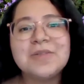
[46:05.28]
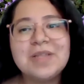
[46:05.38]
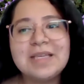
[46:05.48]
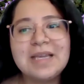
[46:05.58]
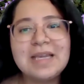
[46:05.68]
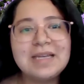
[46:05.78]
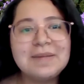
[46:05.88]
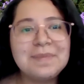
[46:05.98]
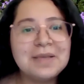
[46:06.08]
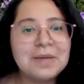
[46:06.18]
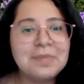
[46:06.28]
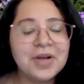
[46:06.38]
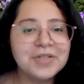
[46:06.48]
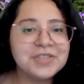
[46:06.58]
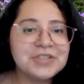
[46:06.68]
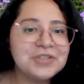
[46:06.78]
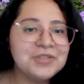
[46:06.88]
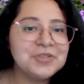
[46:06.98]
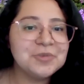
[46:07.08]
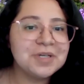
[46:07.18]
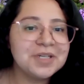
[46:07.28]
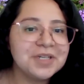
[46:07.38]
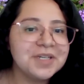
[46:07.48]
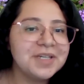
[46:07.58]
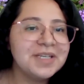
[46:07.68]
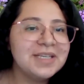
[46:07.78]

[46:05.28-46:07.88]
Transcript: So like, and like my partner's a social worker.